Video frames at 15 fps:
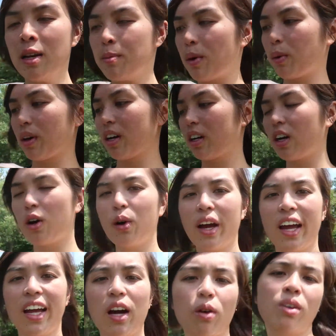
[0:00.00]
but we're gonna go
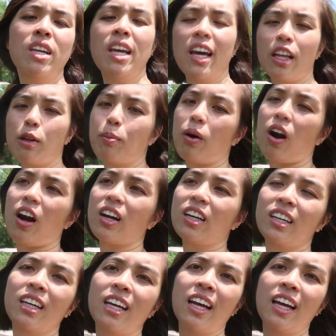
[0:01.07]
hang out in the park